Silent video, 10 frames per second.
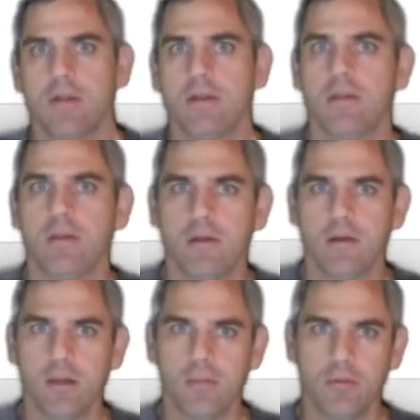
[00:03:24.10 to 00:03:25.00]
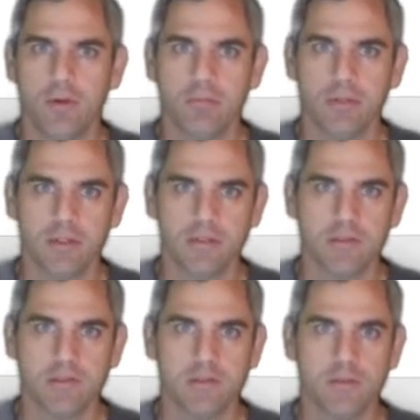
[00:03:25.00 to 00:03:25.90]
that your endpoint plugs
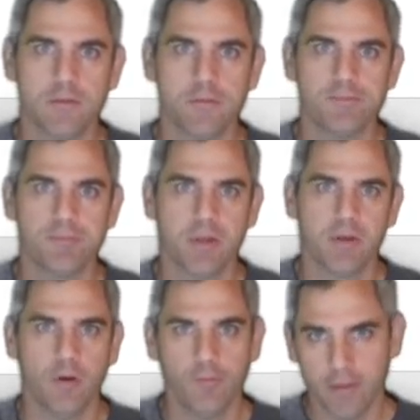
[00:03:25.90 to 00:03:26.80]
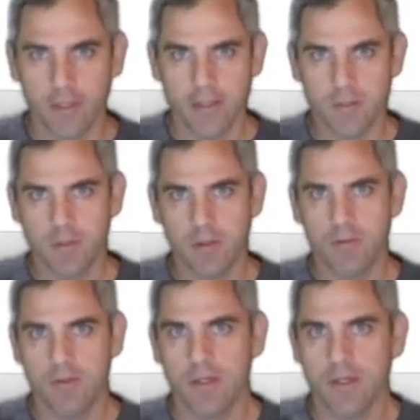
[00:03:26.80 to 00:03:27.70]
into. Hopefully it has
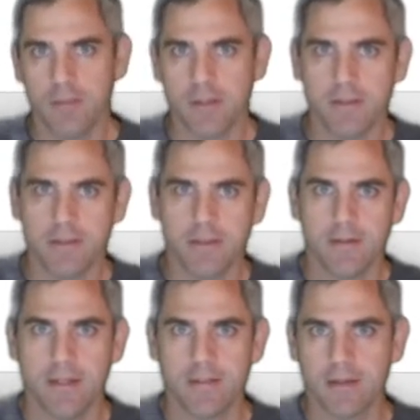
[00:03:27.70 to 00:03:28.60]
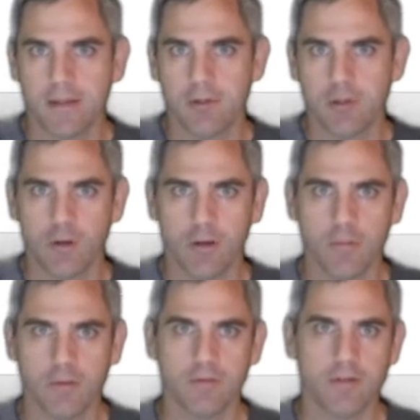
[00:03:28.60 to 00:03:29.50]
PoE, but that's not a
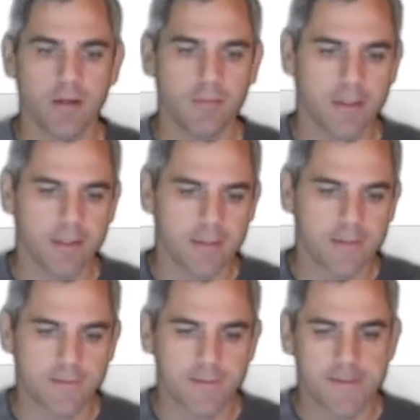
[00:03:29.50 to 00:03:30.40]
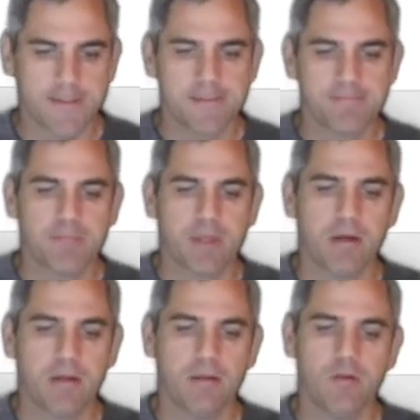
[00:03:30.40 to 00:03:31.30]
requirement for .1x.
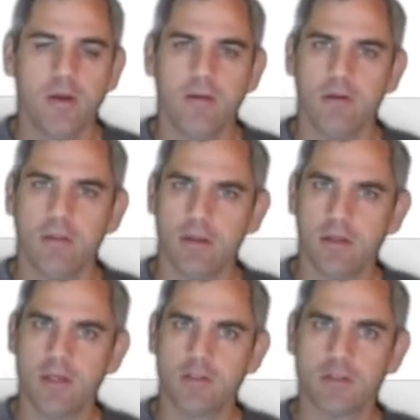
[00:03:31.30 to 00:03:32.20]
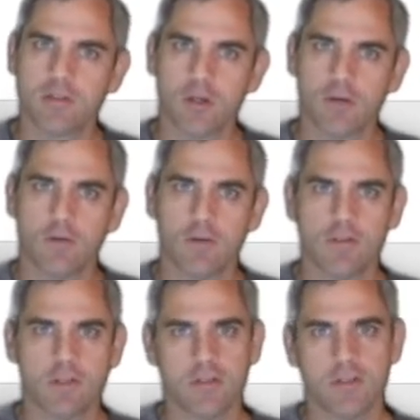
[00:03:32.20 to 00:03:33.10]
Then you have an authentication server
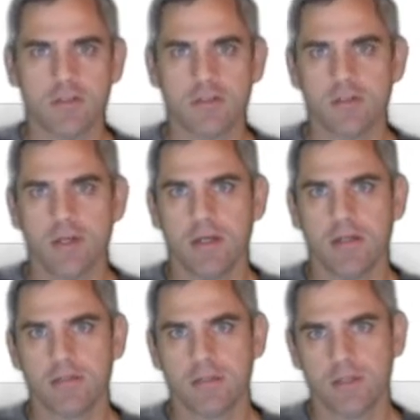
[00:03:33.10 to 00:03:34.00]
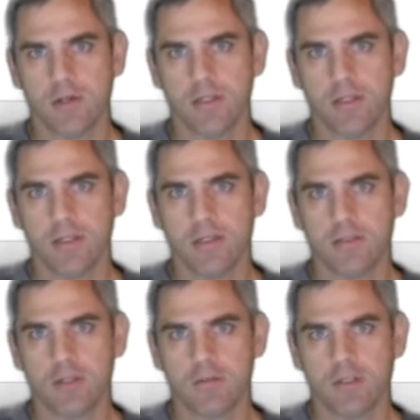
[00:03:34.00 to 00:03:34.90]
such as Cisco Identity
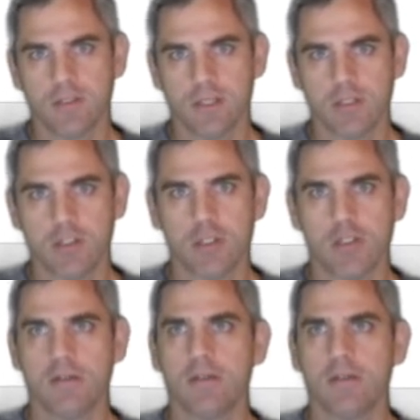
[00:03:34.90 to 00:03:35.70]
Services Engine.